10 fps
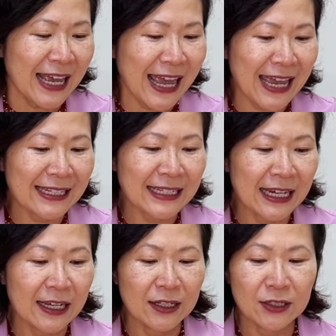And
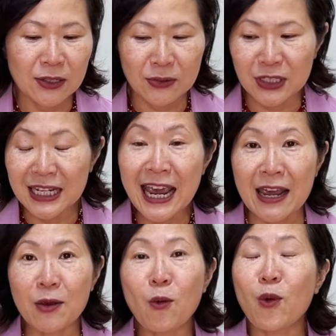so
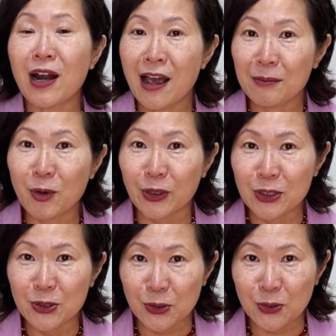today, what I'm going to
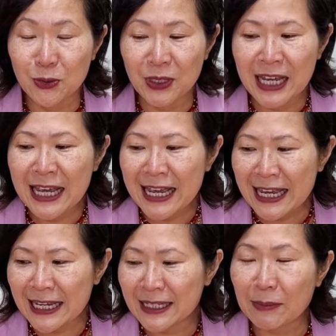do
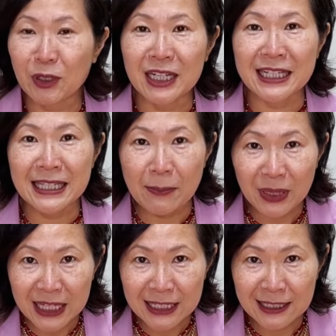is I'm going to
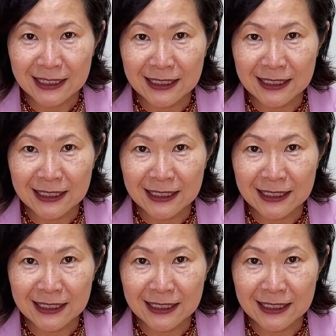assemble it,